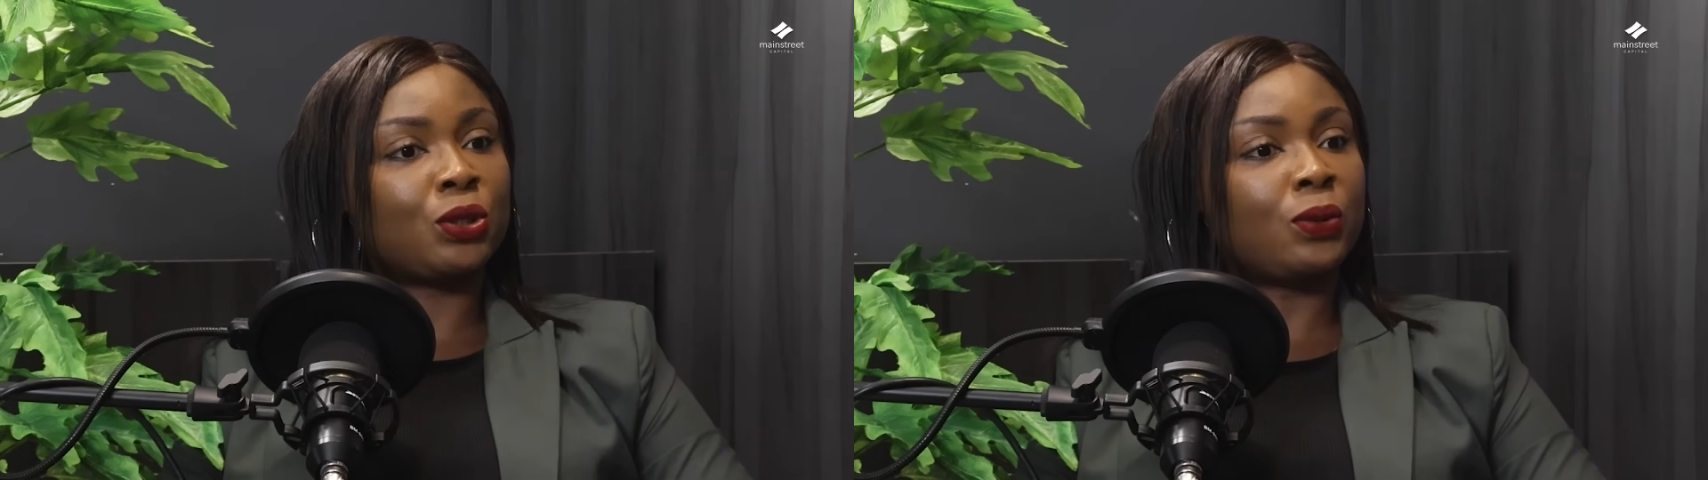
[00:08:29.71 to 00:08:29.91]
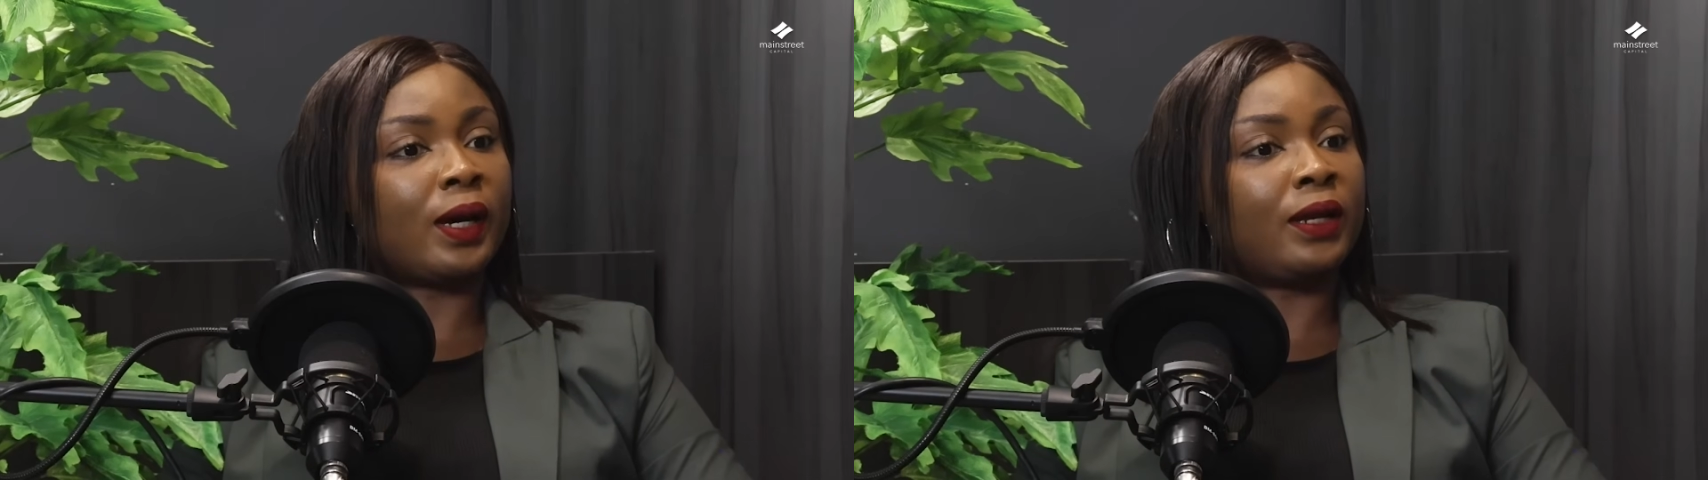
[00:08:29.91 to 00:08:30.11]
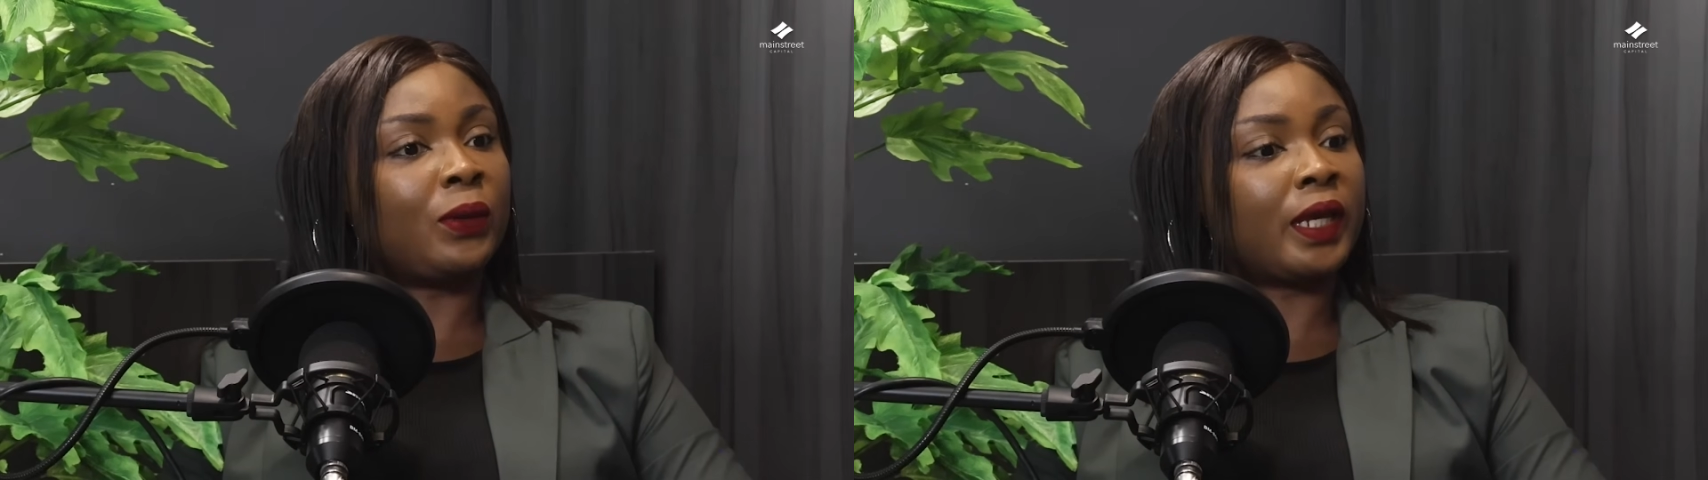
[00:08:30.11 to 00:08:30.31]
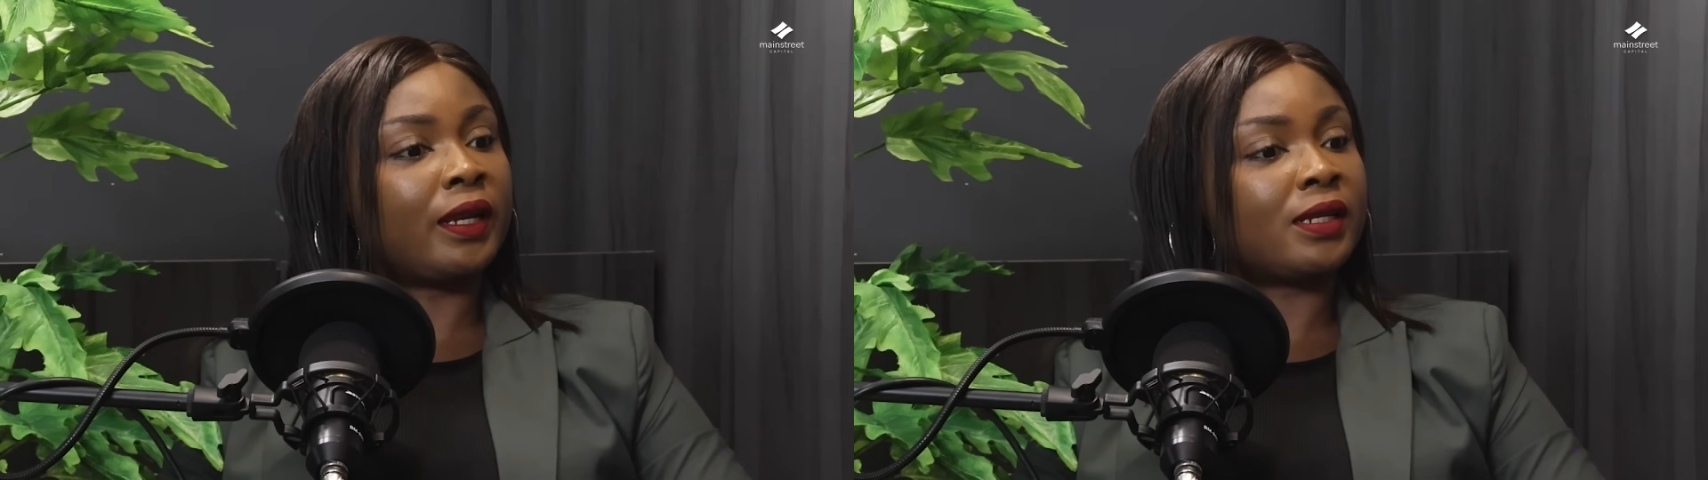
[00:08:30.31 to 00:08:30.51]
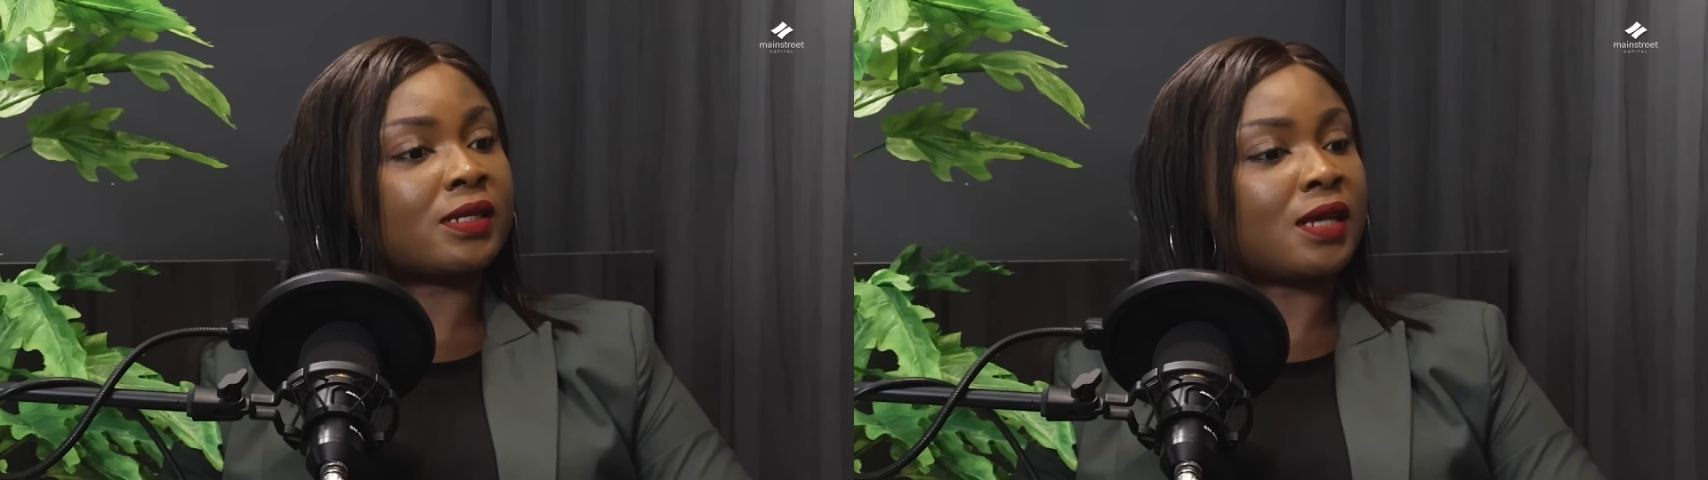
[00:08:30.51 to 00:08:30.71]
you are
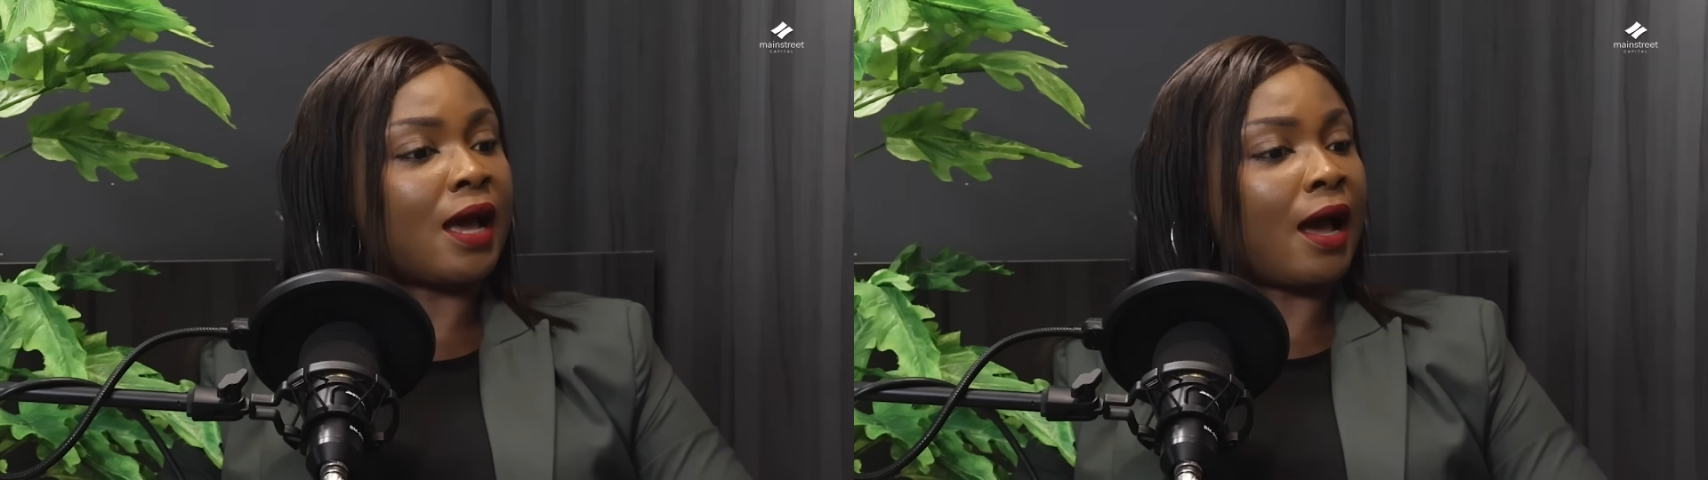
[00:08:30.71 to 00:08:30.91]
looking at